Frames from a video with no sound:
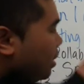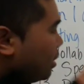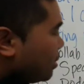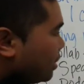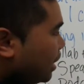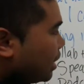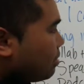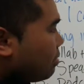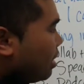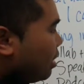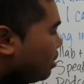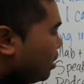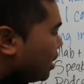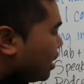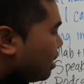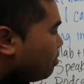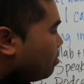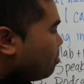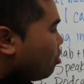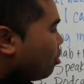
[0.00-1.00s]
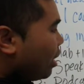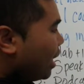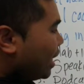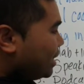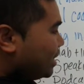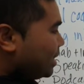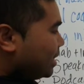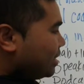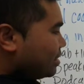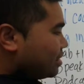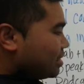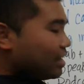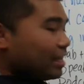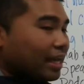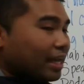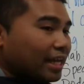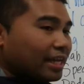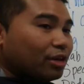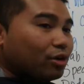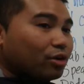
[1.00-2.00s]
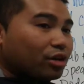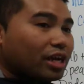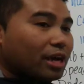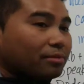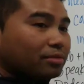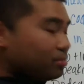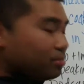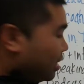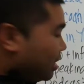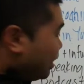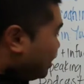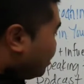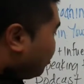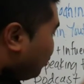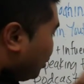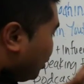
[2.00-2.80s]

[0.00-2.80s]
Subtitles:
think about a couple more ideas, and they will come to me, because when